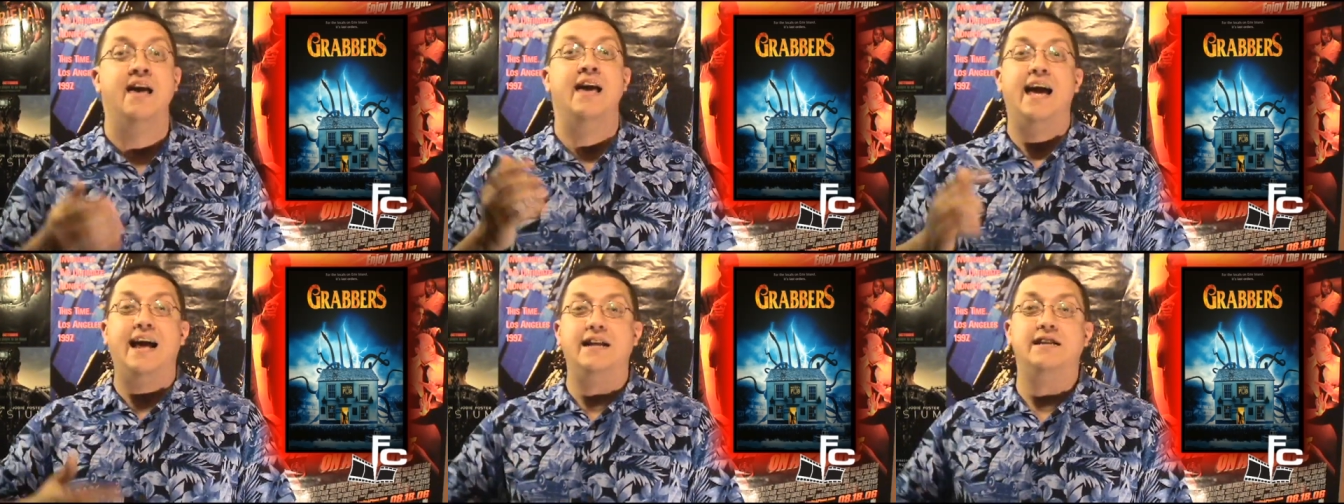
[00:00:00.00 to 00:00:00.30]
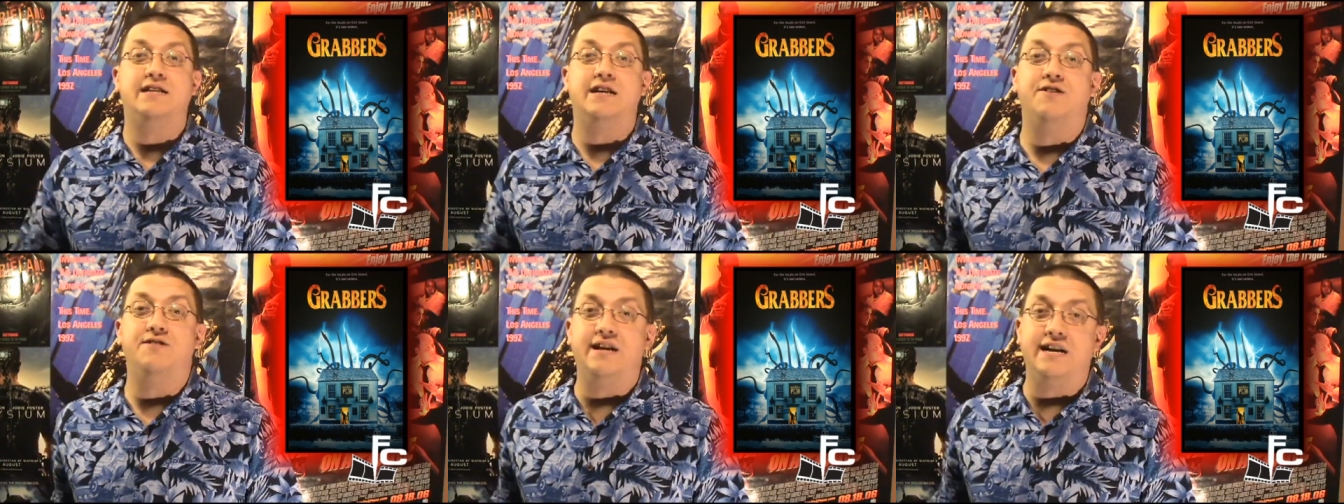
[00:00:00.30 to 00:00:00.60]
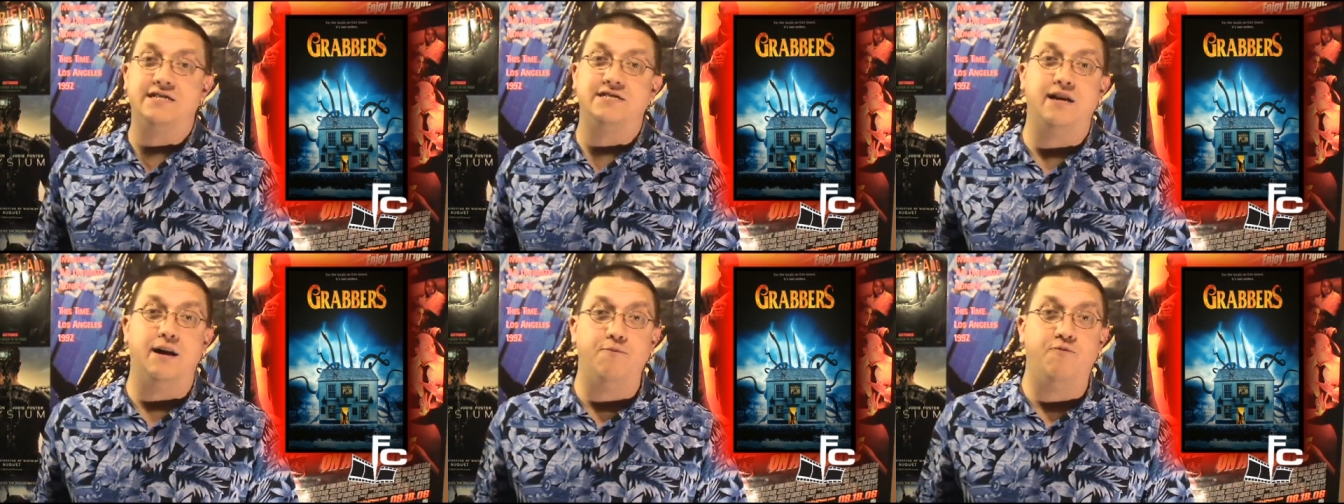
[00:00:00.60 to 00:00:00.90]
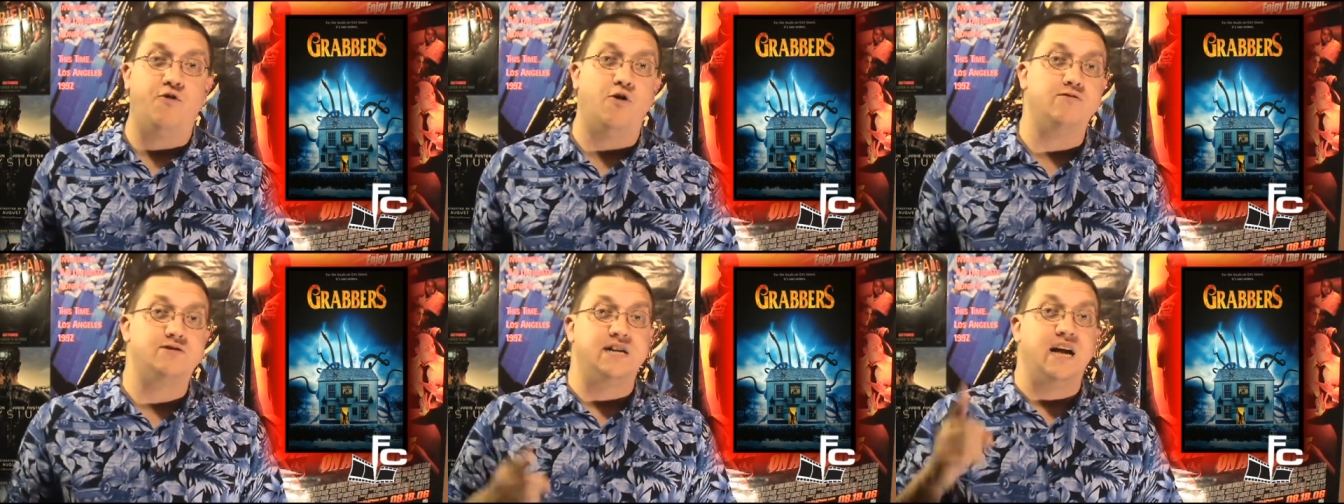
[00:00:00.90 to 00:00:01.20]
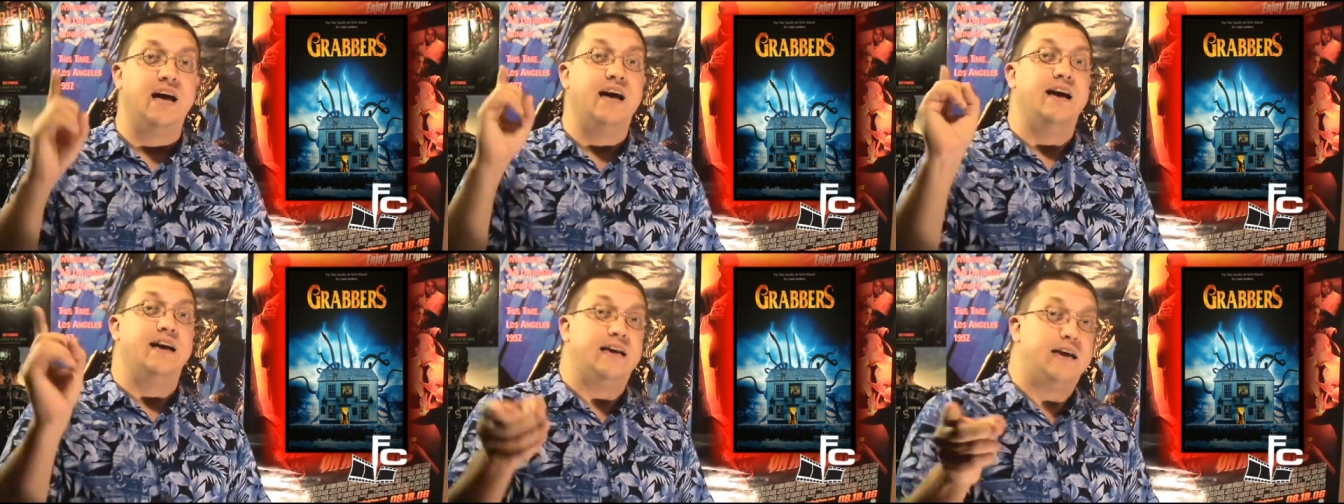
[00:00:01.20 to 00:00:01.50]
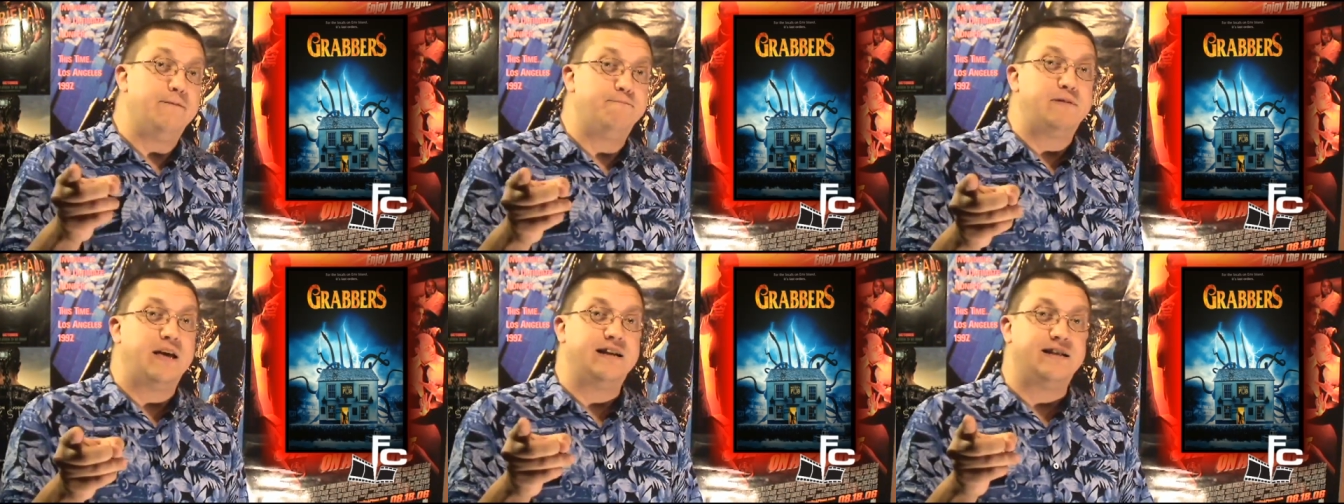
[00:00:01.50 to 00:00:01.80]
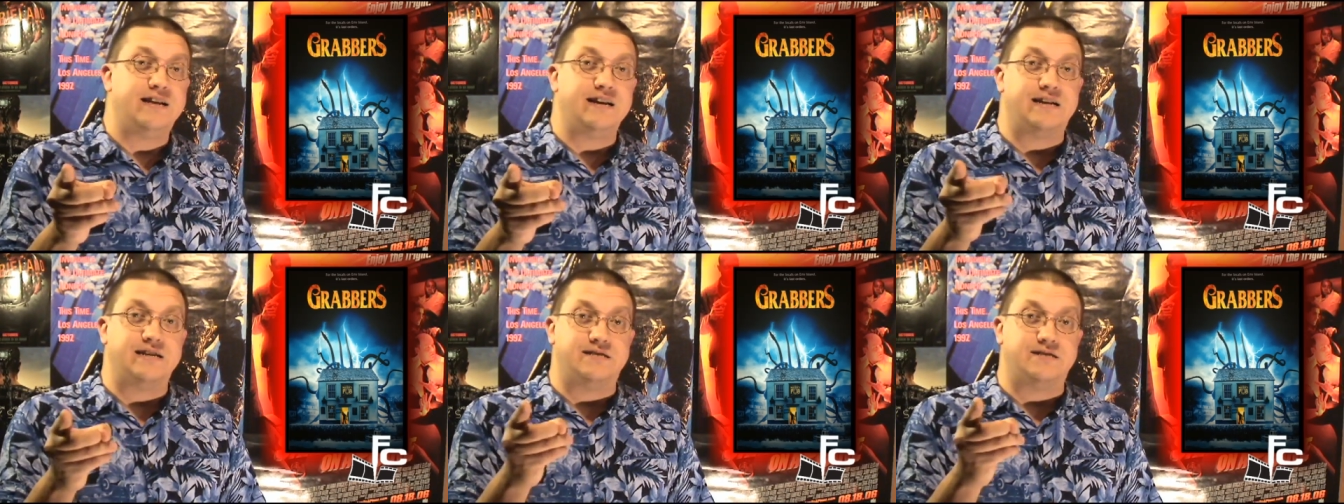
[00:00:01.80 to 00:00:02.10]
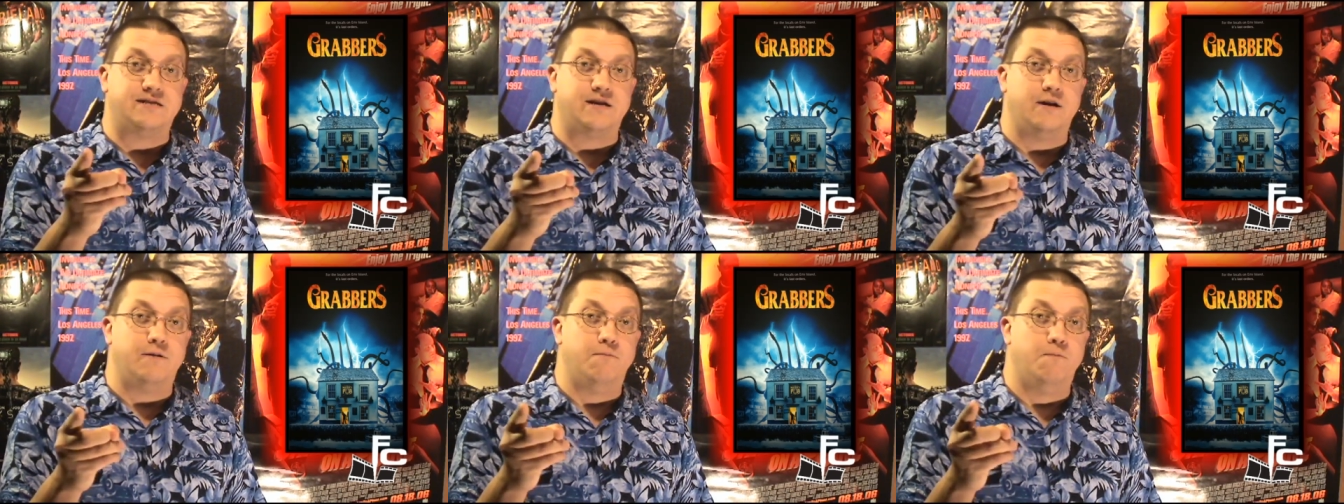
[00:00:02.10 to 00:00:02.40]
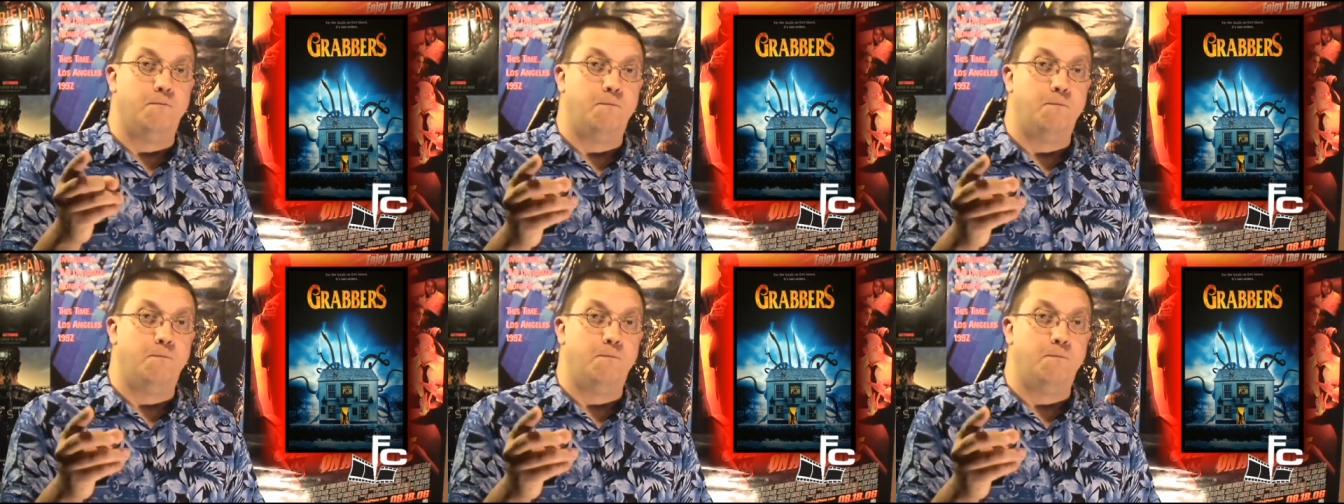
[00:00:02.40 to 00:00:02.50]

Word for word: And until next time, folks, keep that ticket stub.